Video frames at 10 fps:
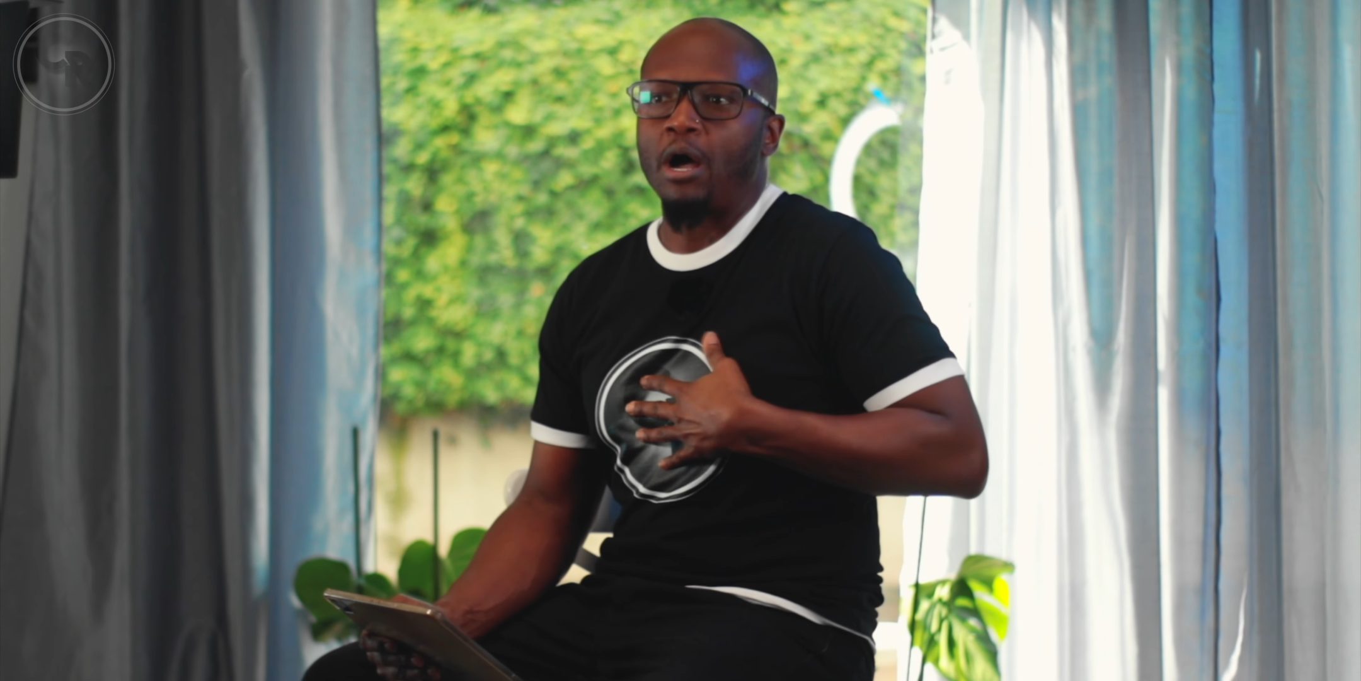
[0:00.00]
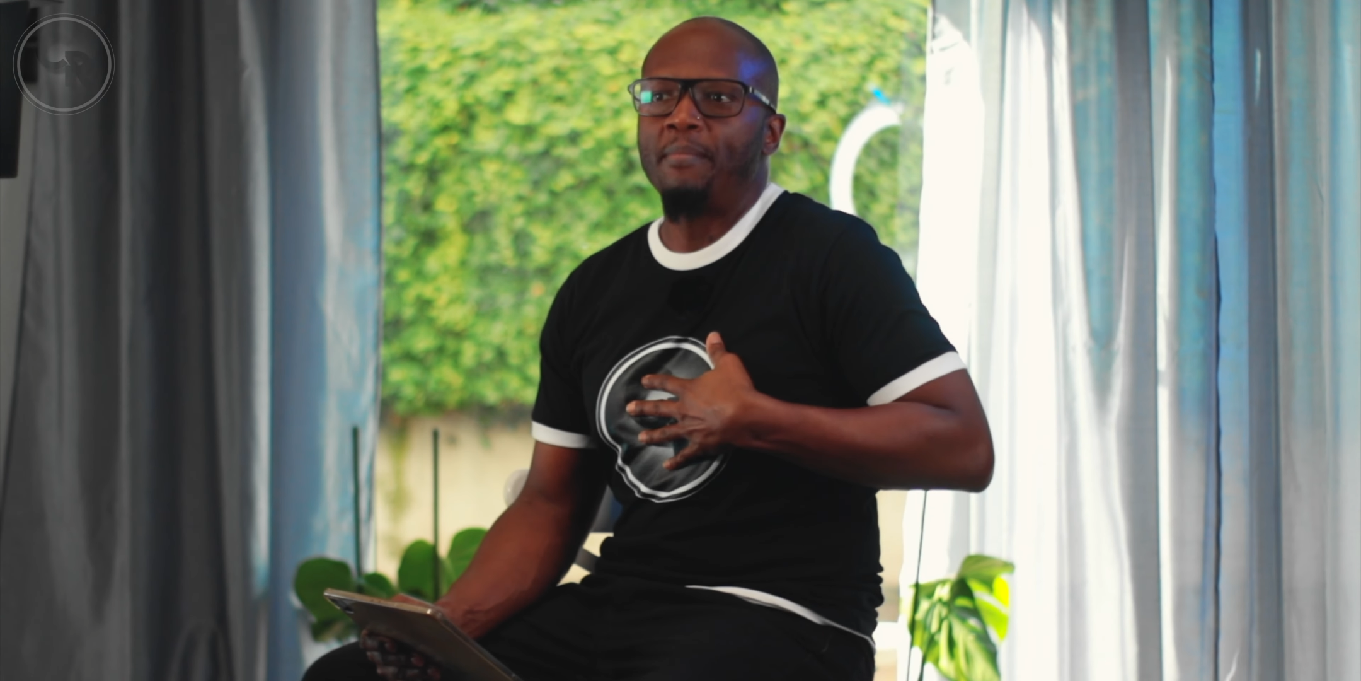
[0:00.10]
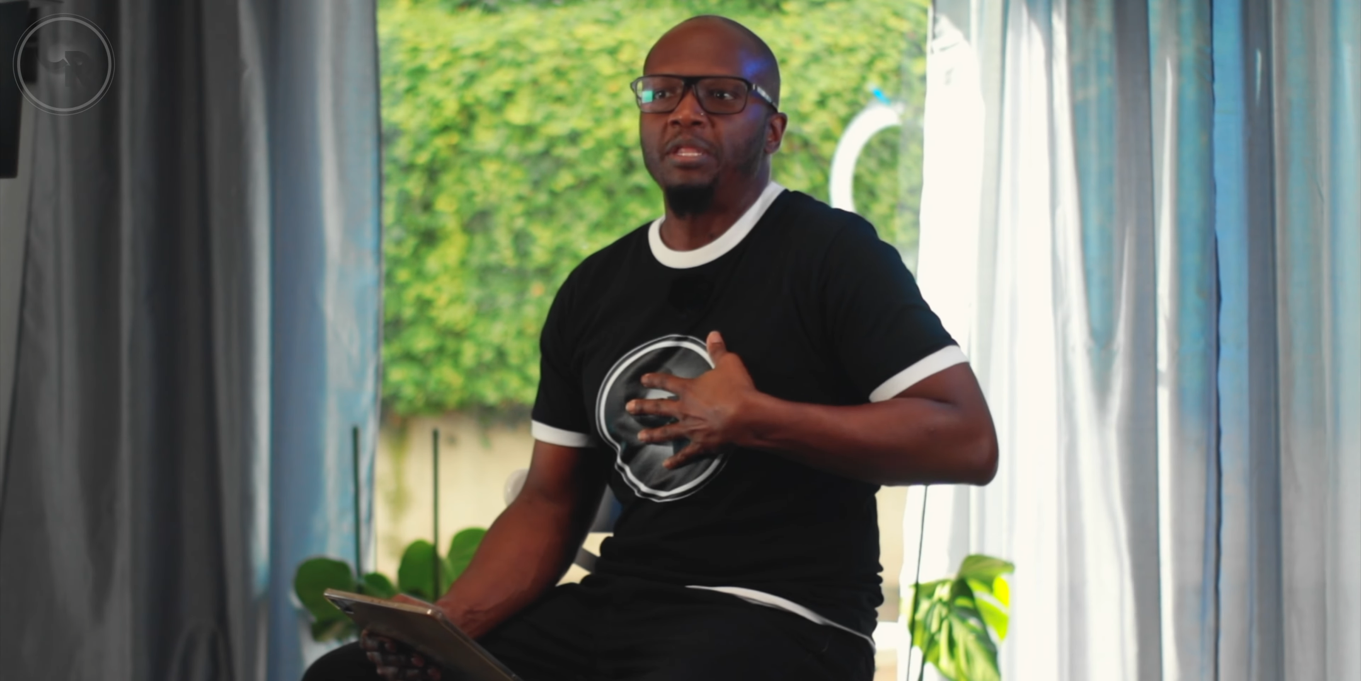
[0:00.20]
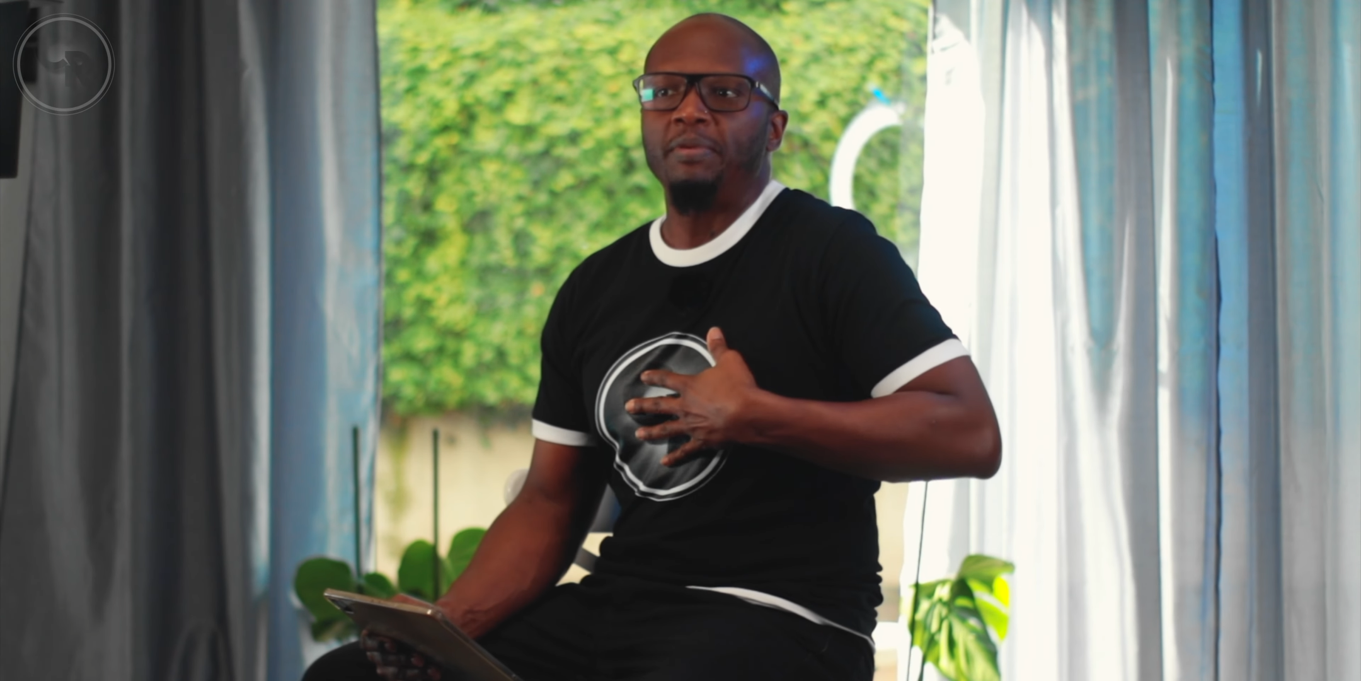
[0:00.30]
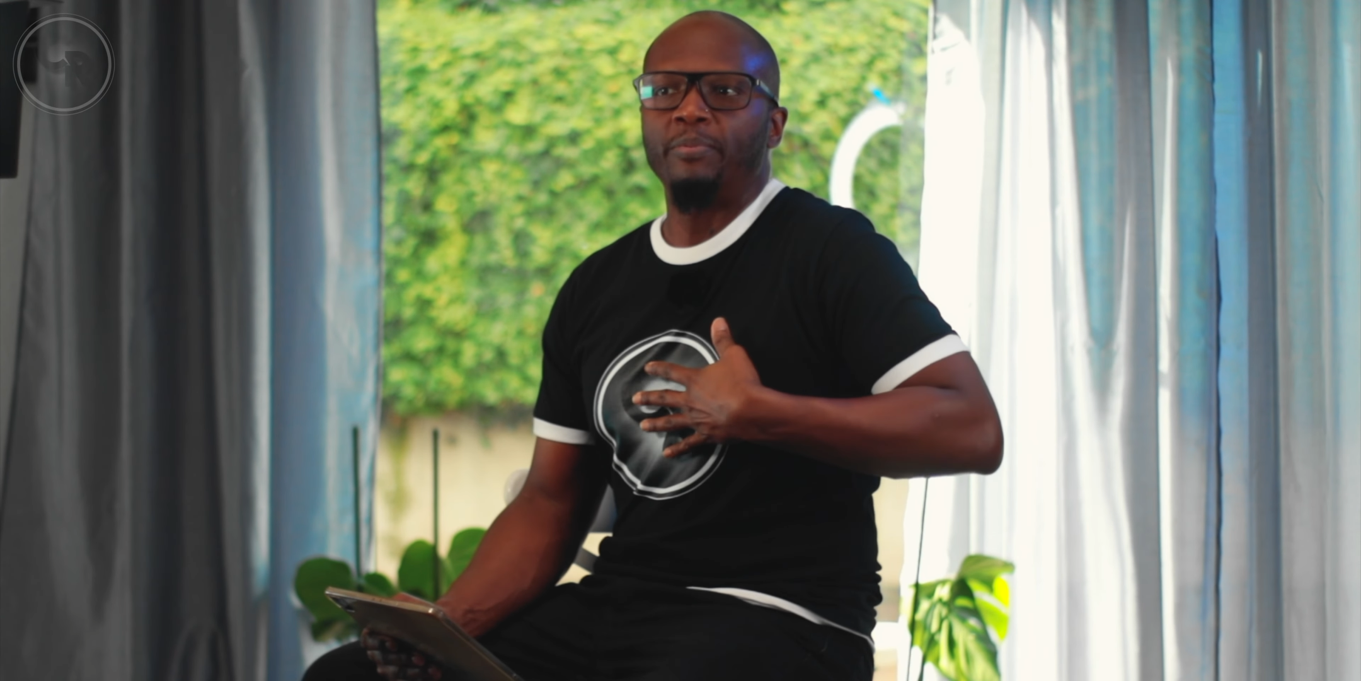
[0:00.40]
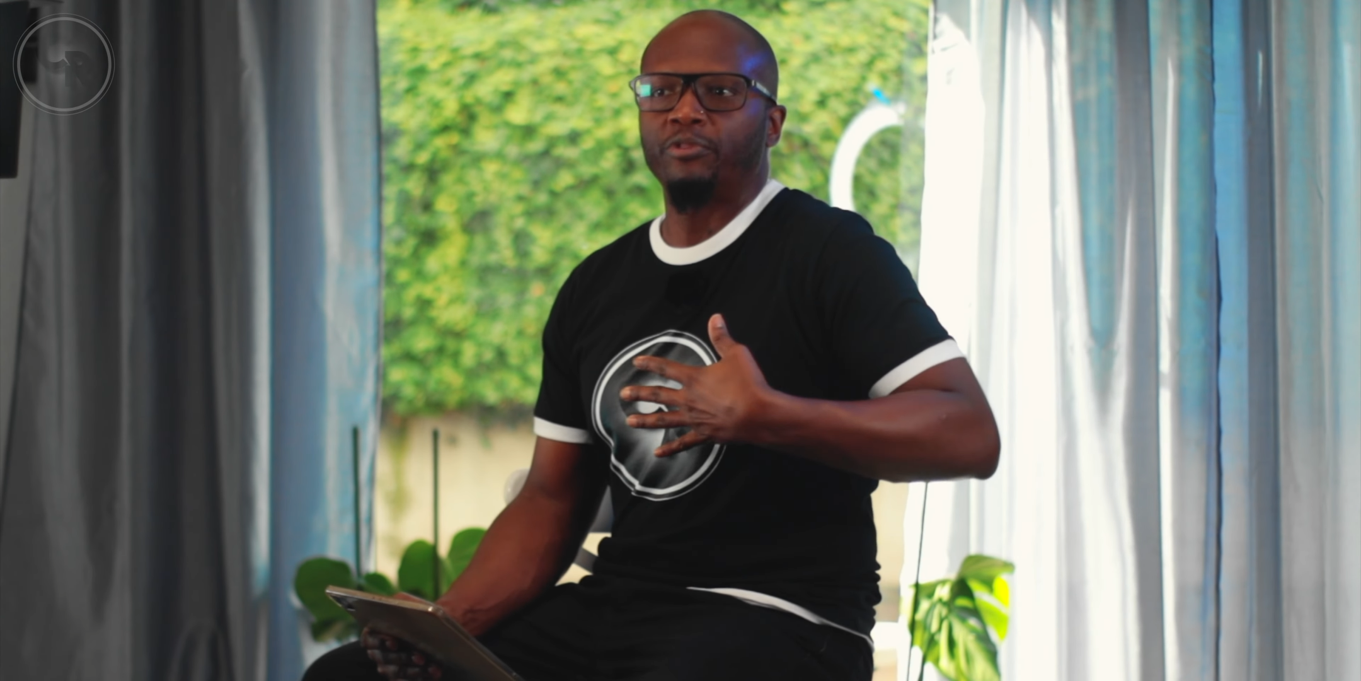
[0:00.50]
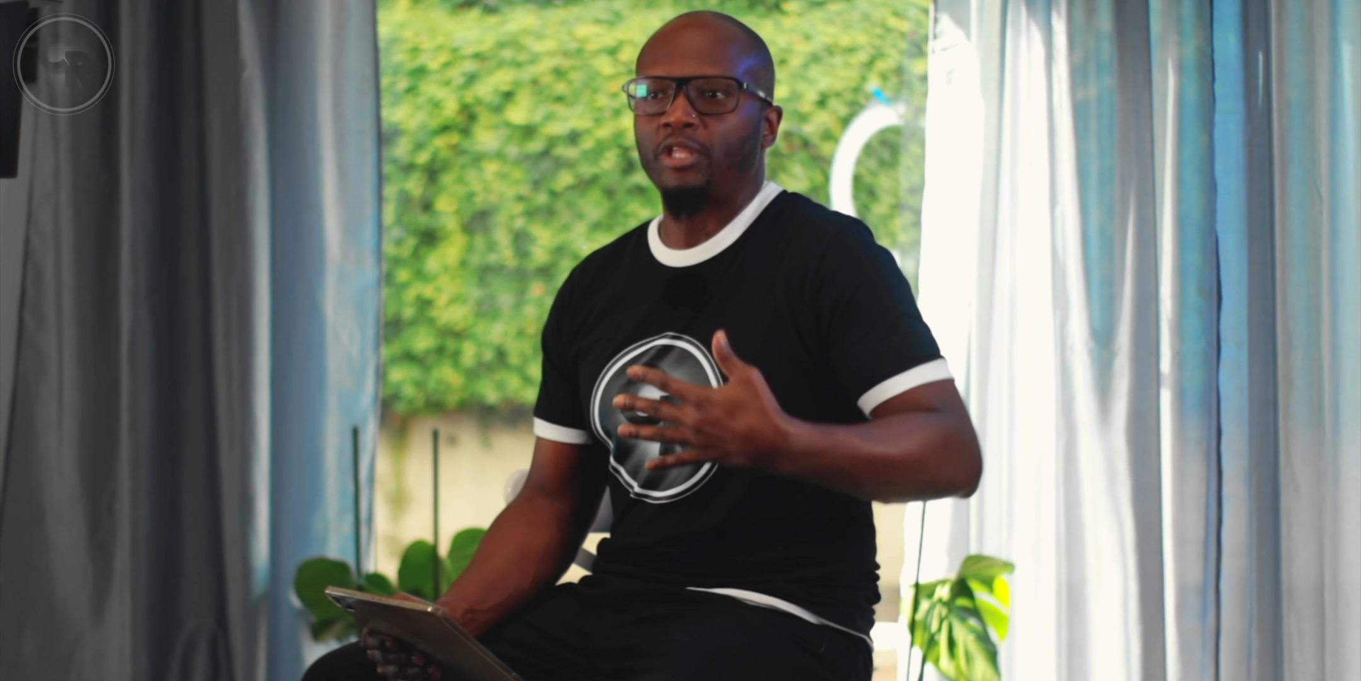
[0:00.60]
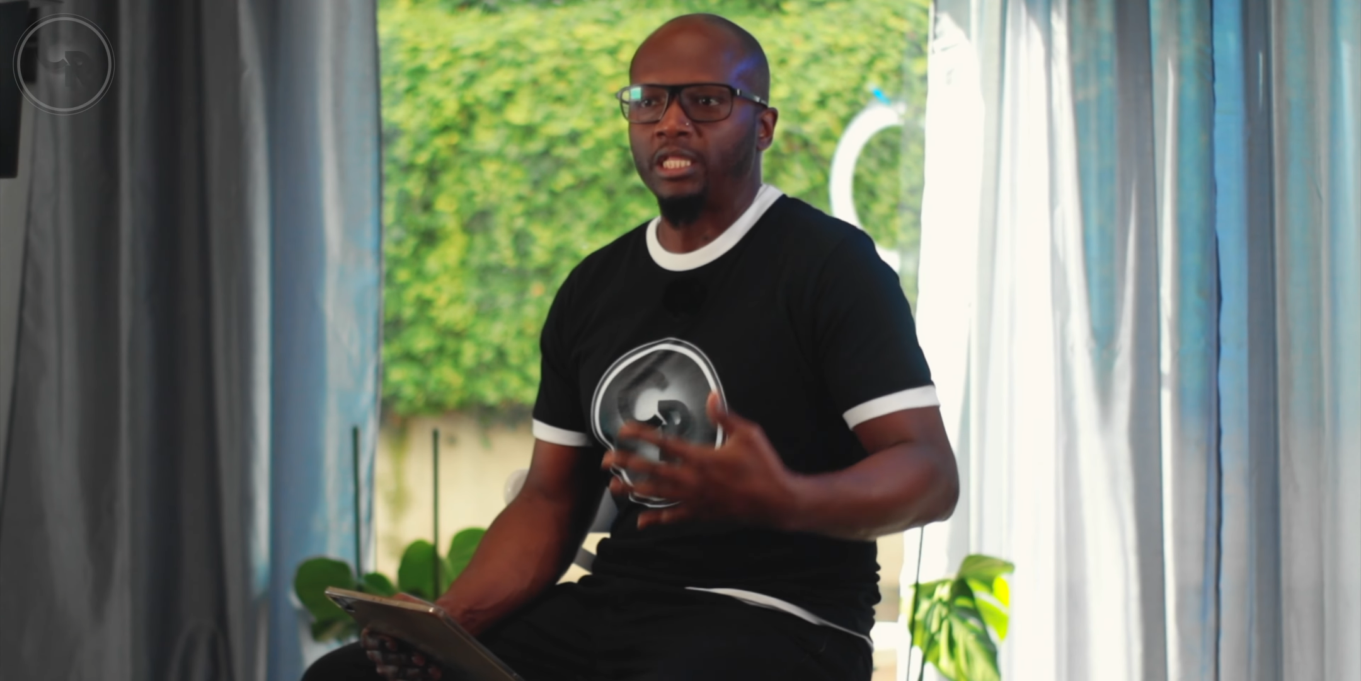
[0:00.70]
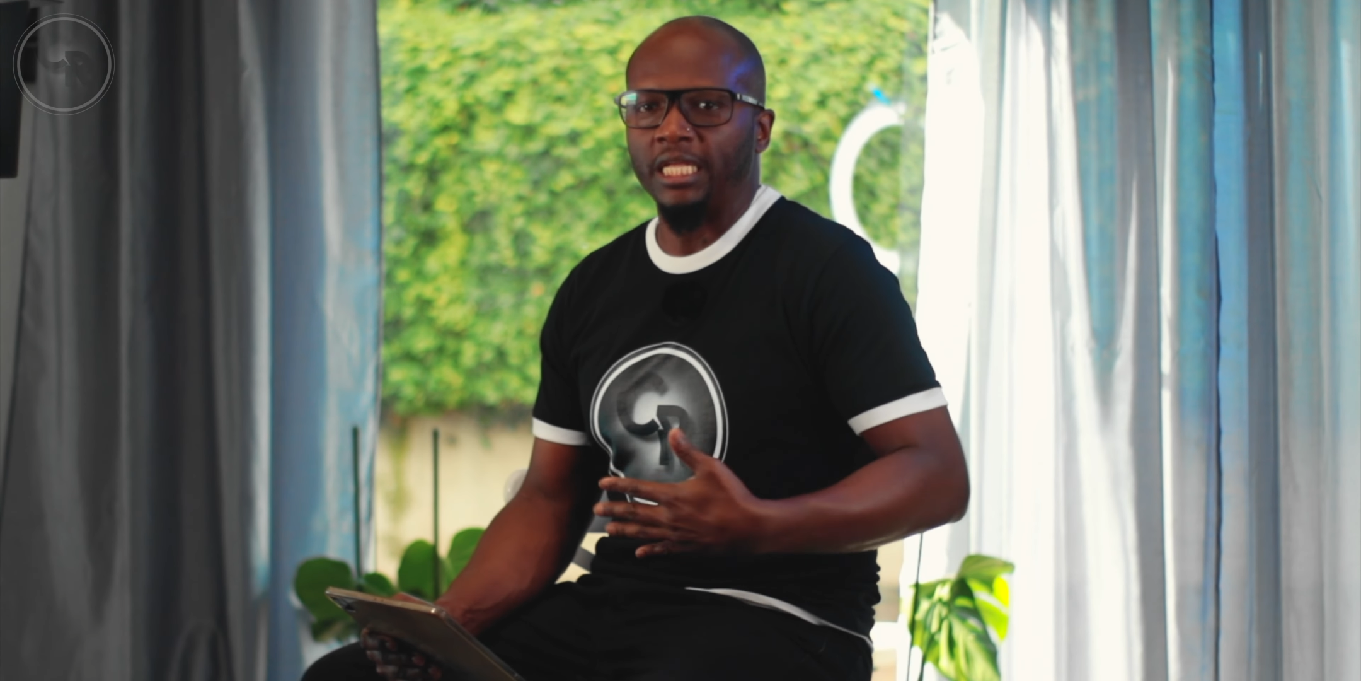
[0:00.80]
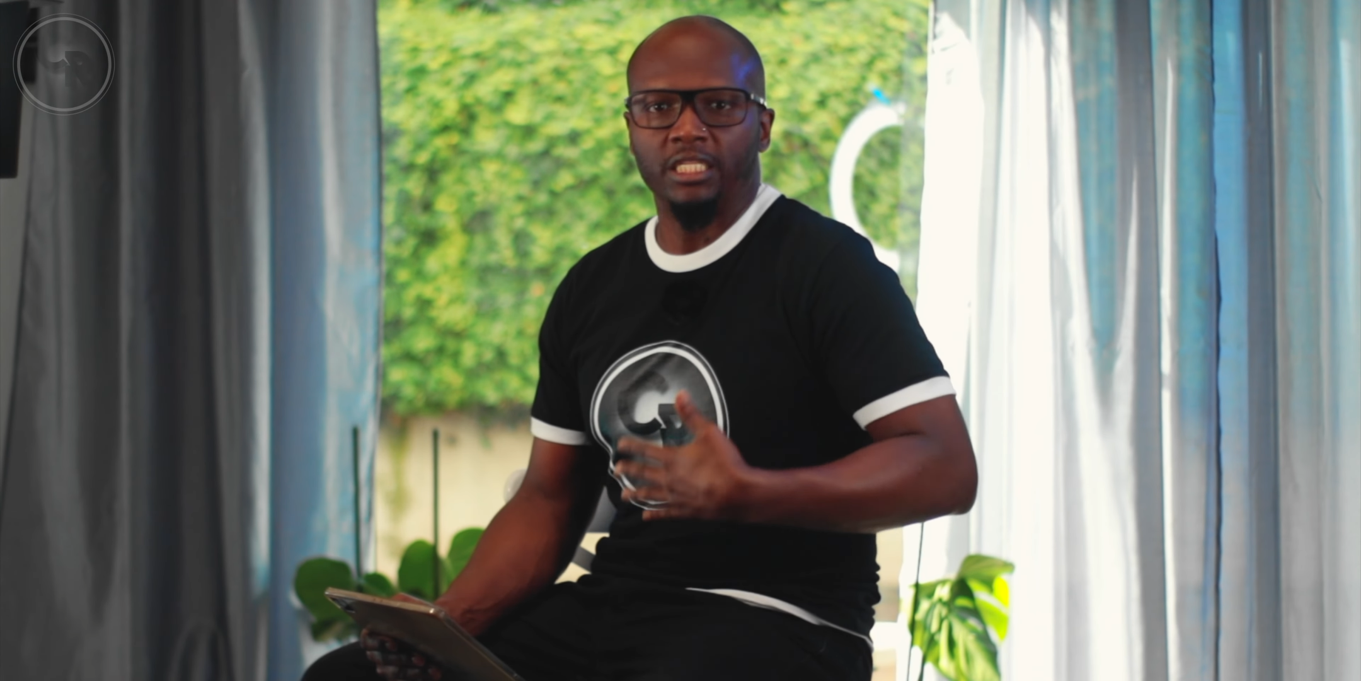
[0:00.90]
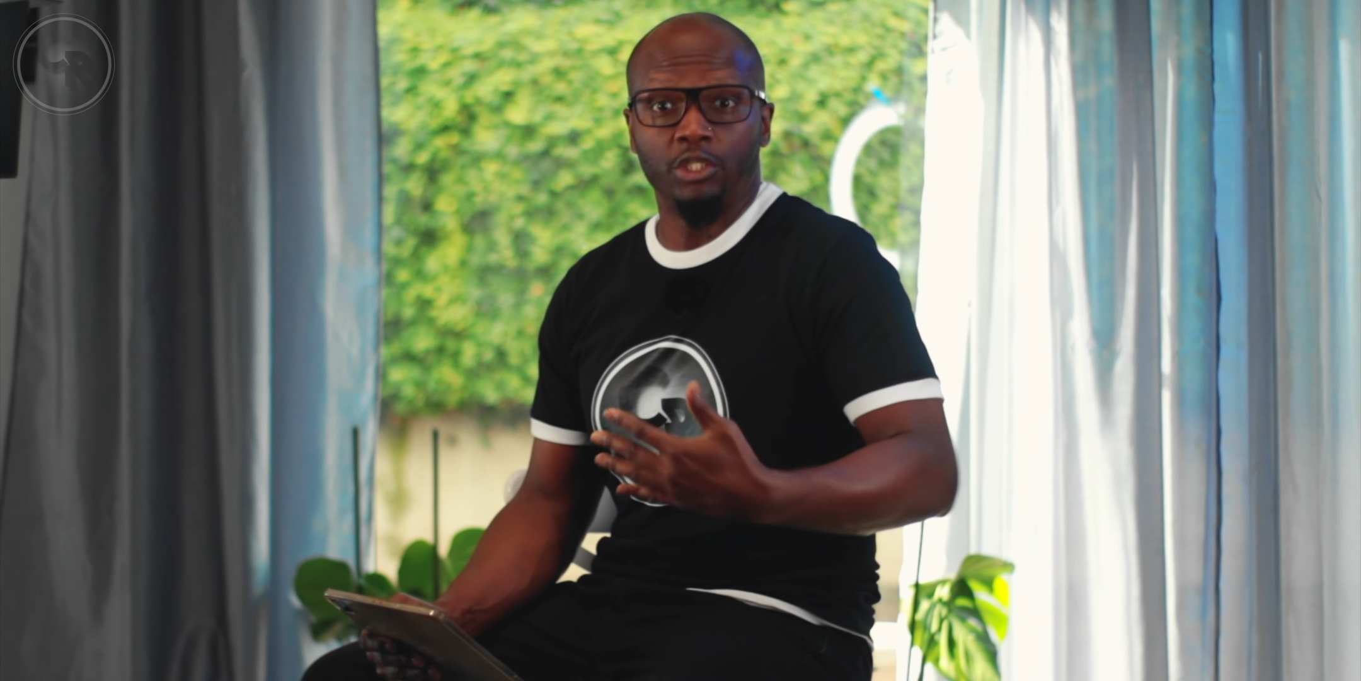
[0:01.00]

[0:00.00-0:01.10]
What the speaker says: how many people thought that the